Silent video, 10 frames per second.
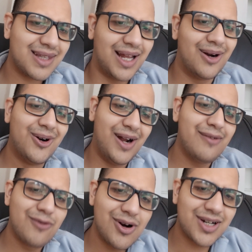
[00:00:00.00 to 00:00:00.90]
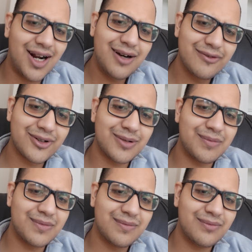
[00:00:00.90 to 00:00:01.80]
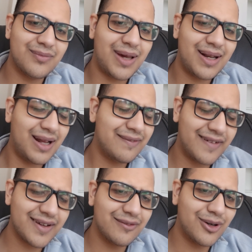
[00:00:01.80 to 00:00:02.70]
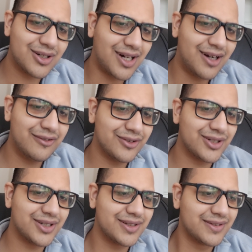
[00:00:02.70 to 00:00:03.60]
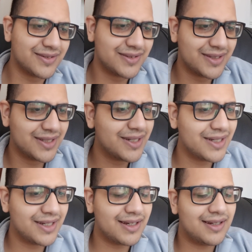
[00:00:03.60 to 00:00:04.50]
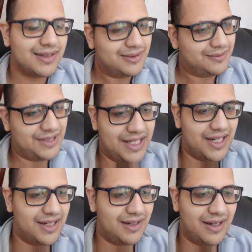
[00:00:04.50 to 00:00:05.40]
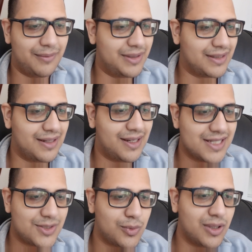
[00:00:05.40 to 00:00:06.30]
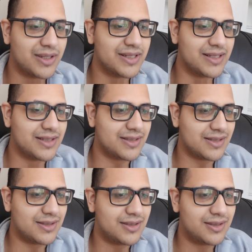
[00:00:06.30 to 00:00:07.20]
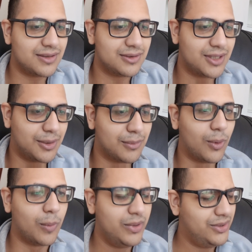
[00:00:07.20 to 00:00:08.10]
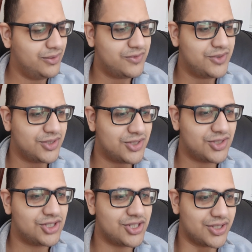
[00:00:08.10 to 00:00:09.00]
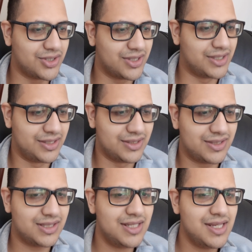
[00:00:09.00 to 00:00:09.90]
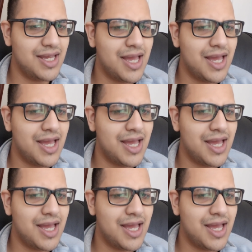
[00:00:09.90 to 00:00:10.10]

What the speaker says: I worked hard for it, man. I fucking worked hard for it. Yeah, I mean, the last one is a moment of just sheer idiocy.